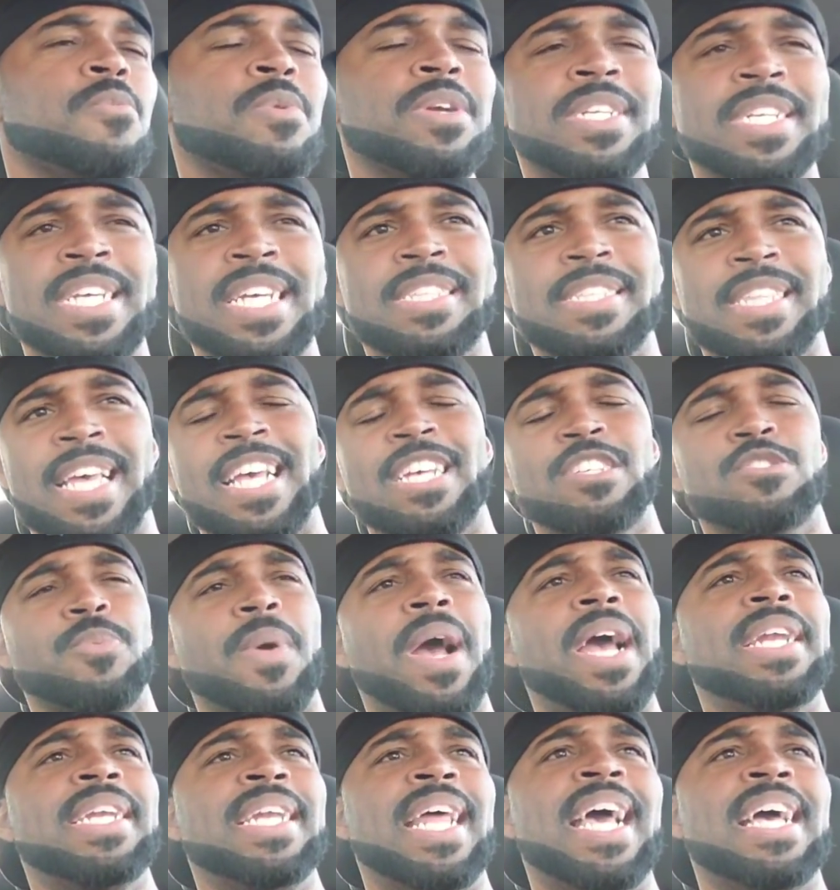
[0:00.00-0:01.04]
We did things
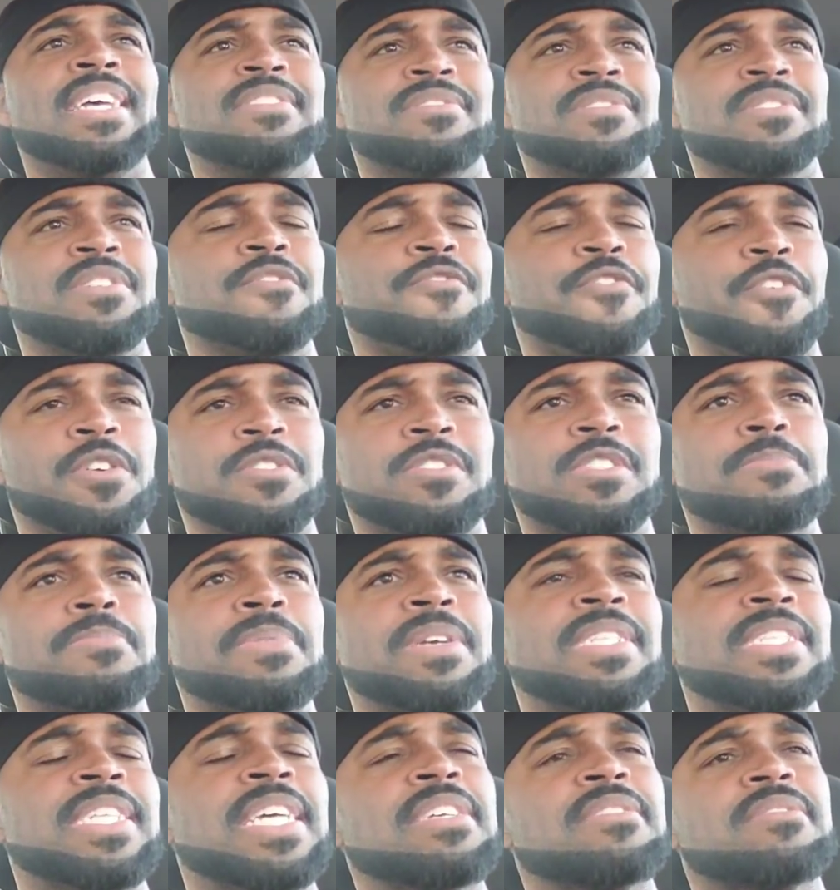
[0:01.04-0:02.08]
right last year for us to
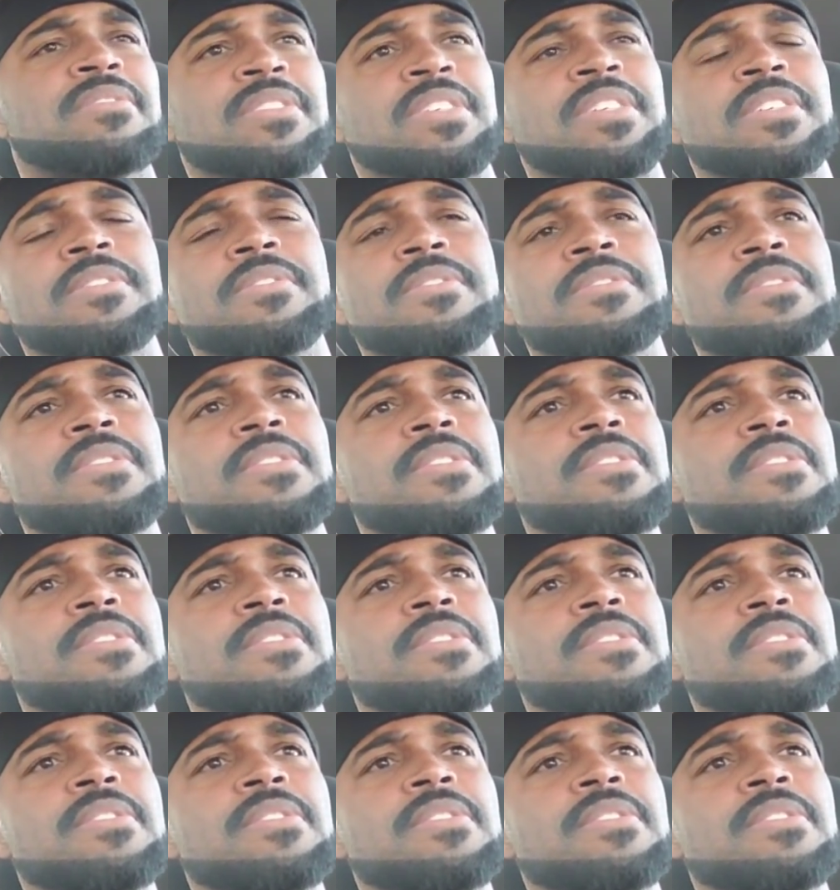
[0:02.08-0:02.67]
be decent.